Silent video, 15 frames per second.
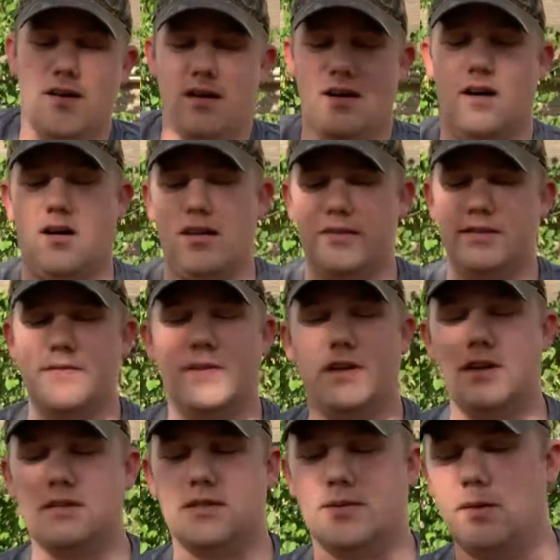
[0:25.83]
all of the
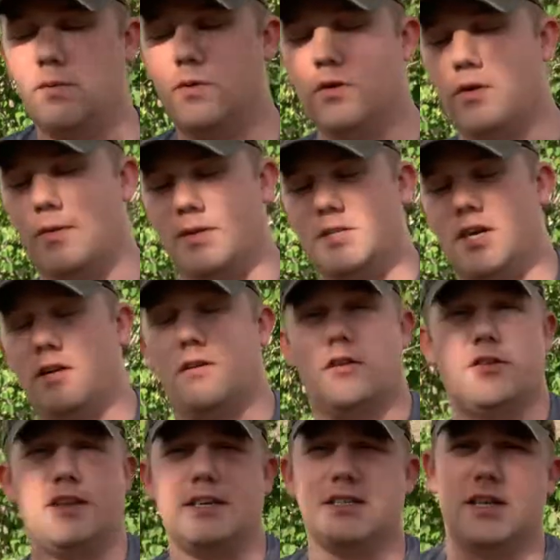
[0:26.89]
videos I'm going to be doing on my channel are
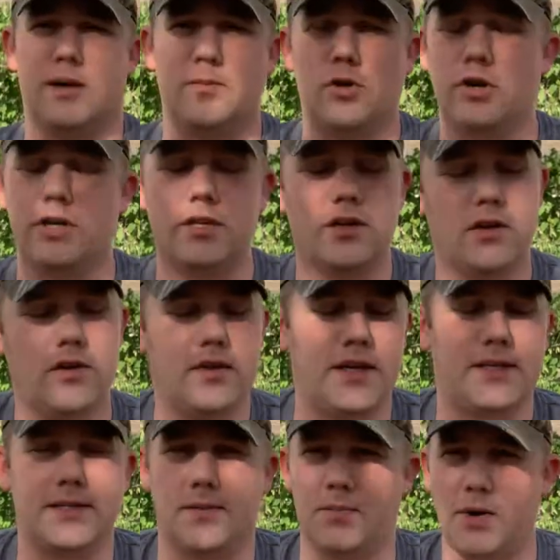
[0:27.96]
things that I'm learning to do,
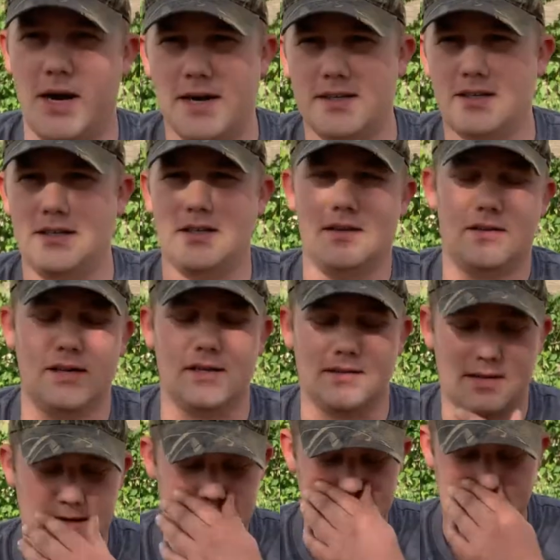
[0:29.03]
things I'm practicing, things
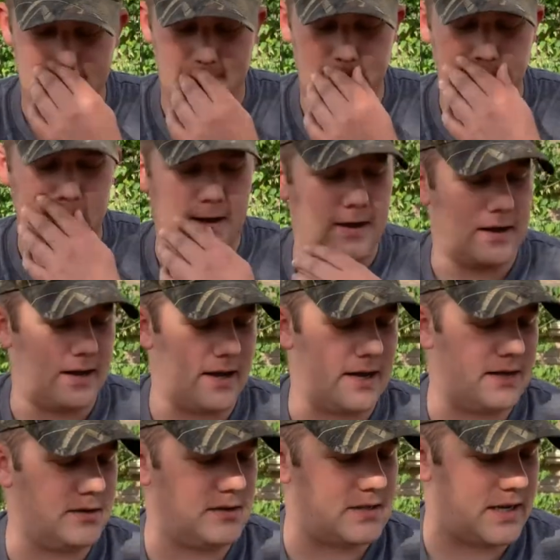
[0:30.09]
like that. Uh, I
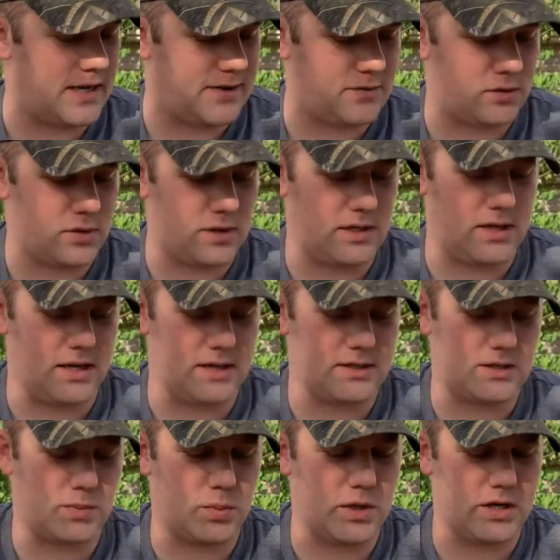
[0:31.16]
used to have a really
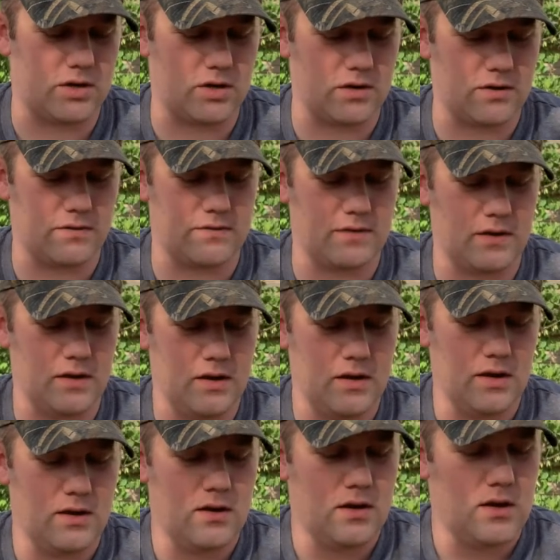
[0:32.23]
nice recurve
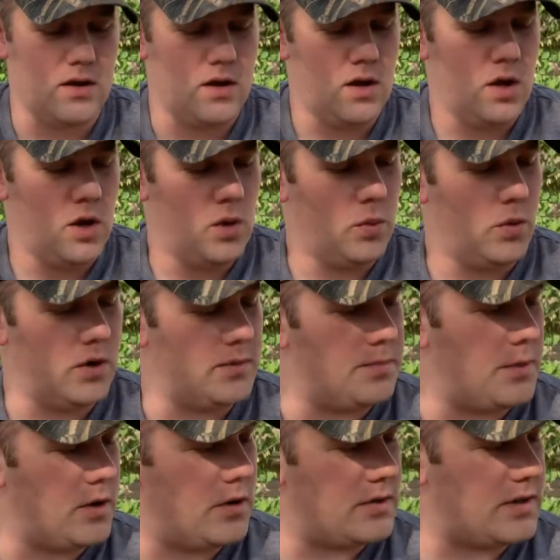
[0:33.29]
wood
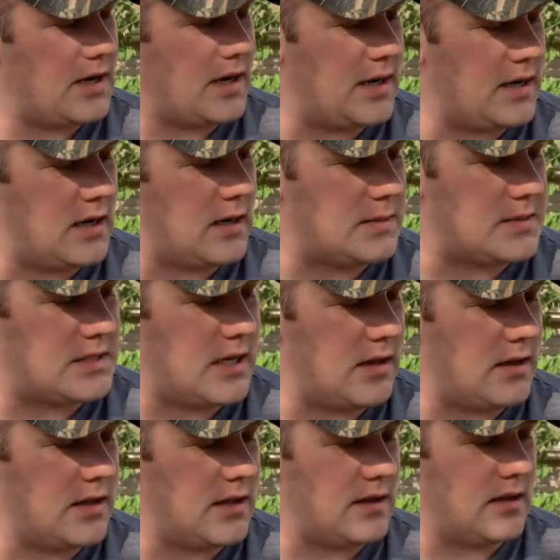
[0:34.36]
bow that I ended up
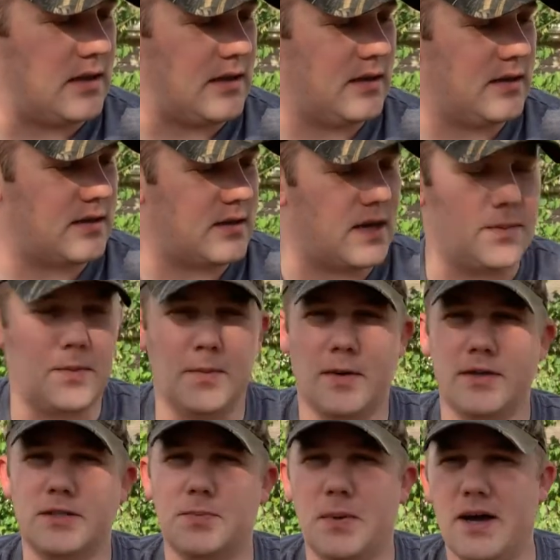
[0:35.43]
selling a couple
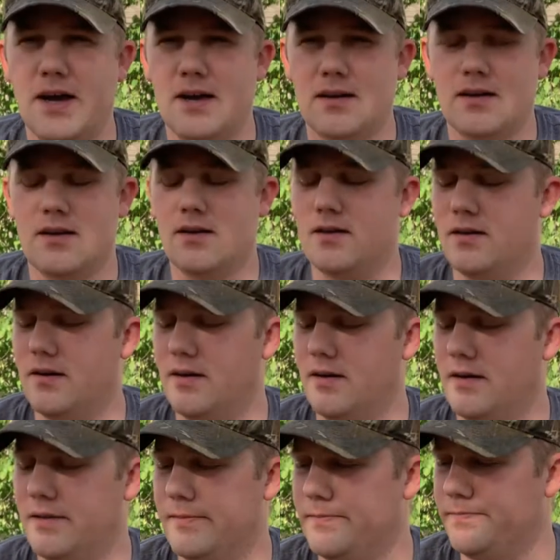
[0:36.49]
months back.
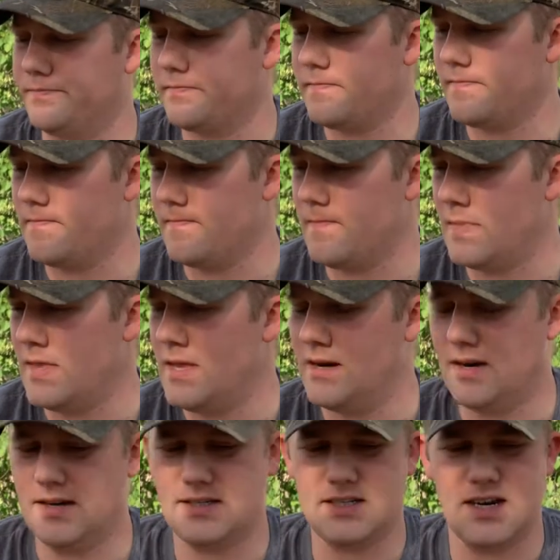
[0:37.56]
Um, and
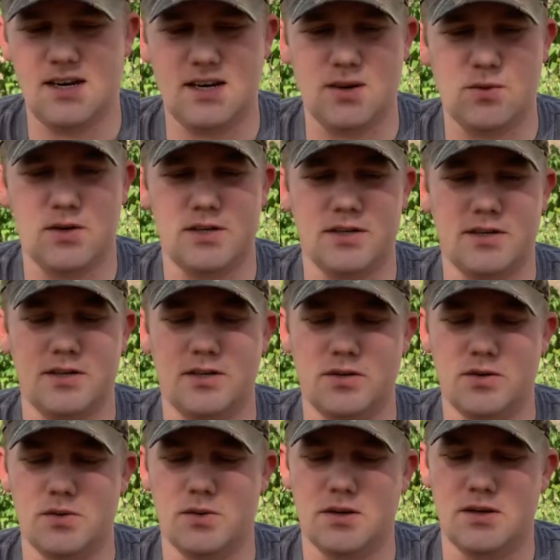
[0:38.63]
I decided I wanted to
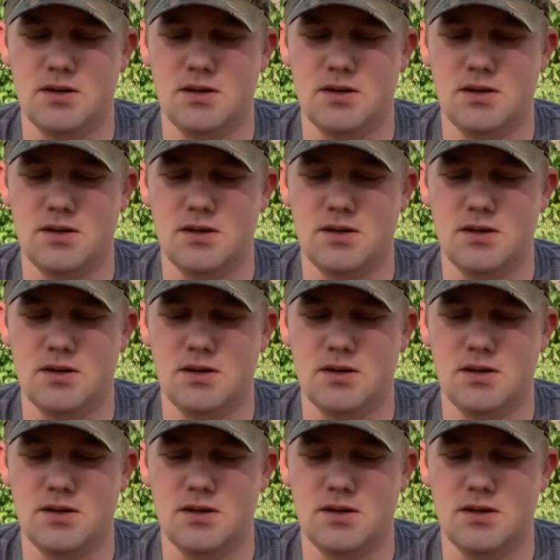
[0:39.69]
do,